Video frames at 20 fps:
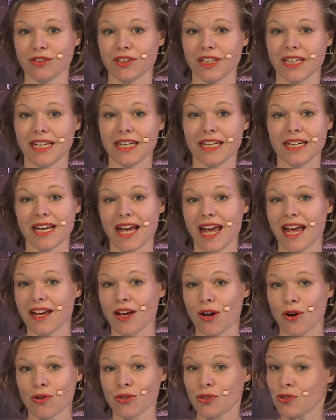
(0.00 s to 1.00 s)
the
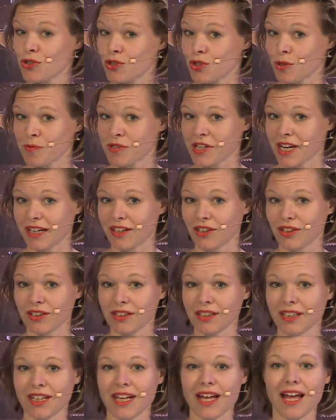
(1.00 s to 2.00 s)
EAO YouTube channel,